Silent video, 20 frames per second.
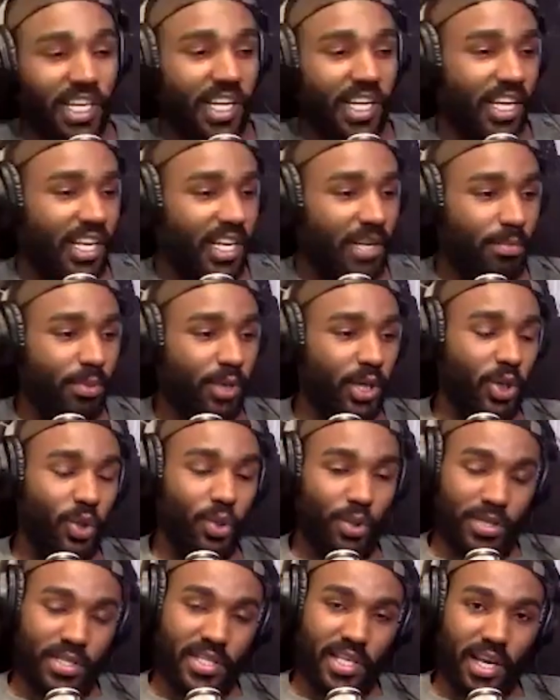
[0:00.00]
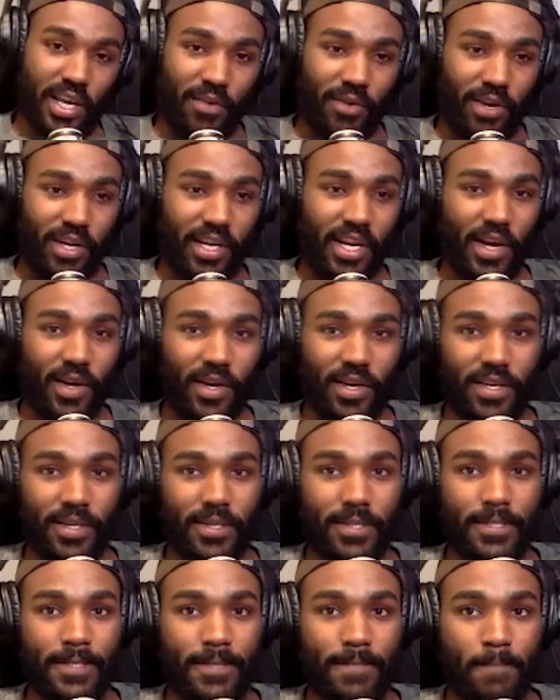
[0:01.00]
in a, in a pretty cool state right now
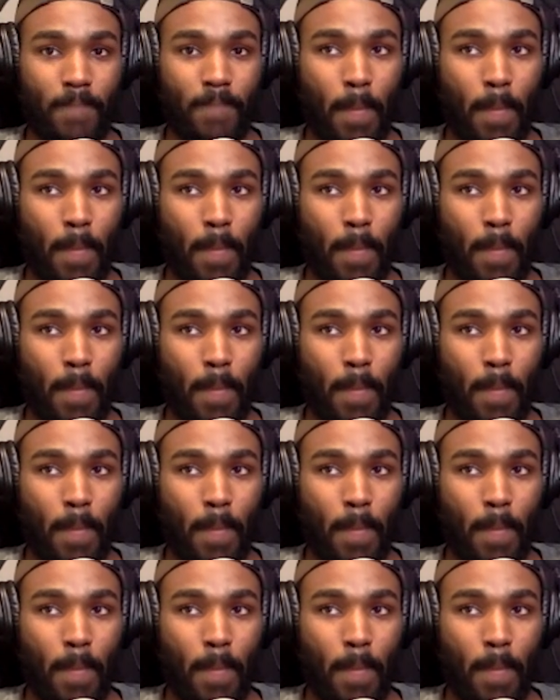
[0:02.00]
because